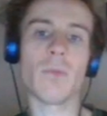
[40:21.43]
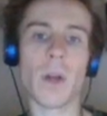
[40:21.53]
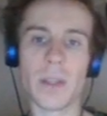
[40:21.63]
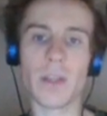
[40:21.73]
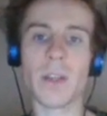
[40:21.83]

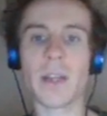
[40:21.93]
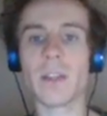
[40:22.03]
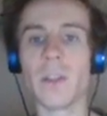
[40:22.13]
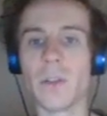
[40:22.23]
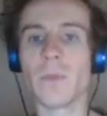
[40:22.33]
while the
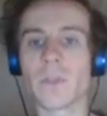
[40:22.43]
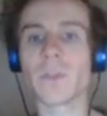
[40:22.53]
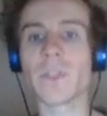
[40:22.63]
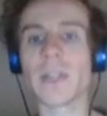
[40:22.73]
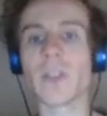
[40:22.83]

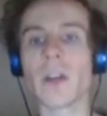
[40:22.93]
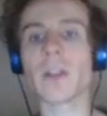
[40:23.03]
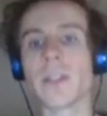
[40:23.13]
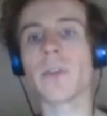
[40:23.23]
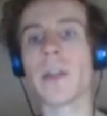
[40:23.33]
universal state does not
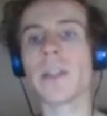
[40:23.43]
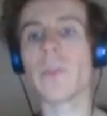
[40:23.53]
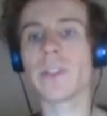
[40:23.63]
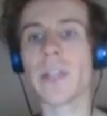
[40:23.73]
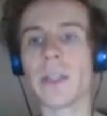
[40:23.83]
consider any
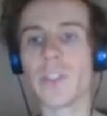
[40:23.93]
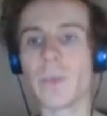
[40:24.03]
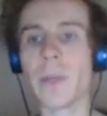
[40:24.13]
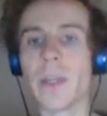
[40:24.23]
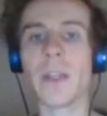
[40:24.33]
other state
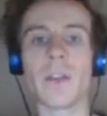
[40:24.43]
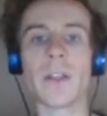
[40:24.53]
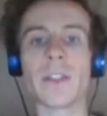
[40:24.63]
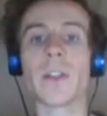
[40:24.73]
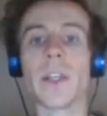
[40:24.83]
legitimate and
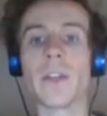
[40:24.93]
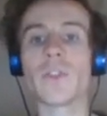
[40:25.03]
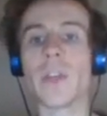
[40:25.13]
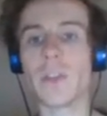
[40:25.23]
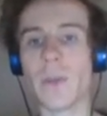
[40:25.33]
nonetheless
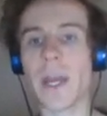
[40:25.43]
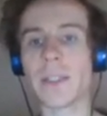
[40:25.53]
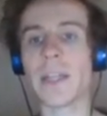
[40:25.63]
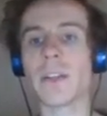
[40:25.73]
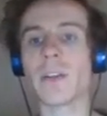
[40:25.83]
continues to
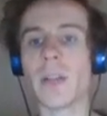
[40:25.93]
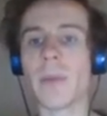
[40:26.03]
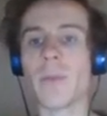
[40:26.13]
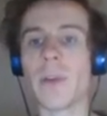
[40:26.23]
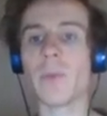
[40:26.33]
interact and
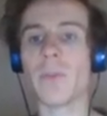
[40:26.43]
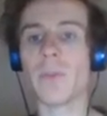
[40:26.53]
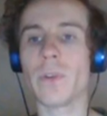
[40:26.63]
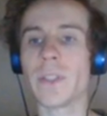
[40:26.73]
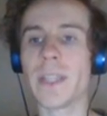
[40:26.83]
collaborate with
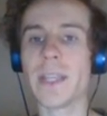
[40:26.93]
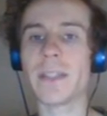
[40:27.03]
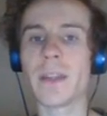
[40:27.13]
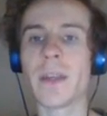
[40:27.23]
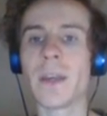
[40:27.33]
foreign
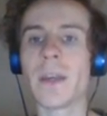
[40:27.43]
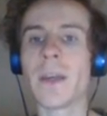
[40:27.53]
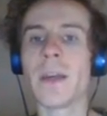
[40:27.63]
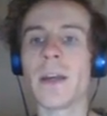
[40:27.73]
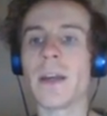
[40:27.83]
states,
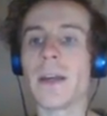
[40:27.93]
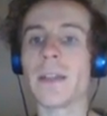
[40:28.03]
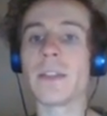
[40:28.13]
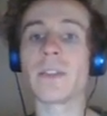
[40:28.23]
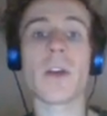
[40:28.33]

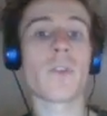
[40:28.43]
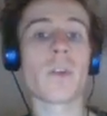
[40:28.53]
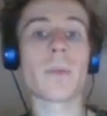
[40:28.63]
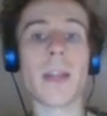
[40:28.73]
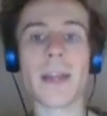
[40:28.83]
does not
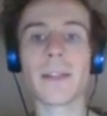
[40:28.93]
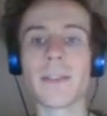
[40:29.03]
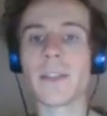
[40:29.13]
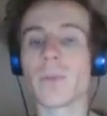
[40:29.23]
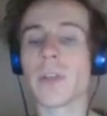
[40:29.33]
form
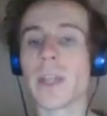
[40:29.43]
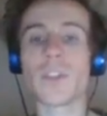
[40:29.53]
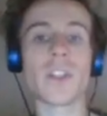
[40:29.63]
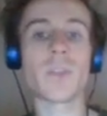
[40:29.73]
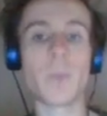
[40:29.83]
alliances or
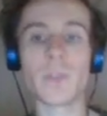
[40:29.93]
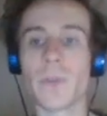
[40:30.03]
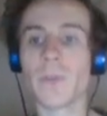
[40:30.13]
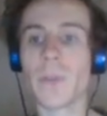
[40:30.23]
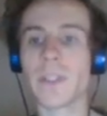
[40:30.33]
engage in disputes
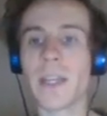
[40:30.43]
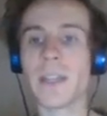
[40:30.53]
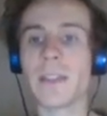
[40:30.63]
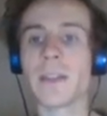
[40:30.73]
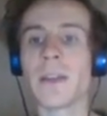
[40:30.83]
with foreign
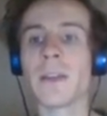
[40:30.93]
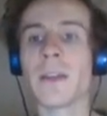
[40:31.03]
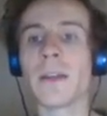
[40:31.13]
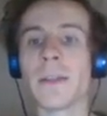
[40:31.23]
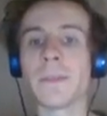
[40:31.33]
states.
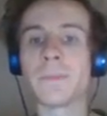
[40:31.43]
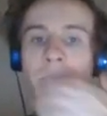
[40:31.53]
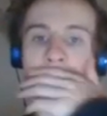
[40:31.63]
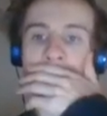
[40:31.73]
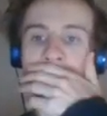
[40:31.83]

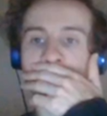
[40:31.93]
Um,